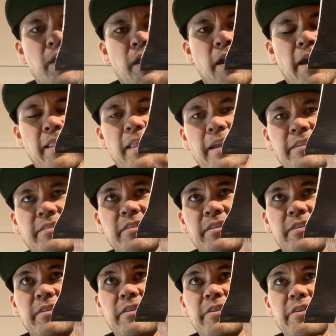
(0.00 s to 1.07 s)
I like
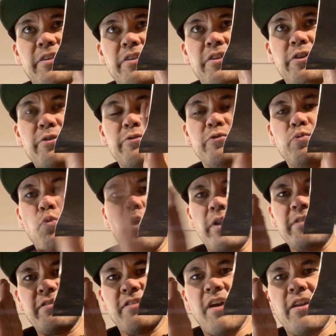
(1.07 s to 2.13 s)
to use
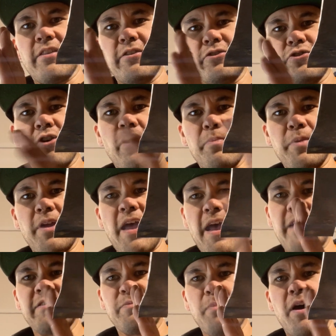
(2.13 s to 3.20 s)
one side of the Sharpie
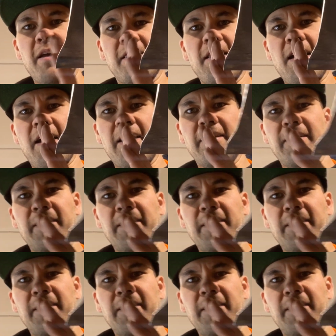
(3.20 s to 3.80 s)
as my line.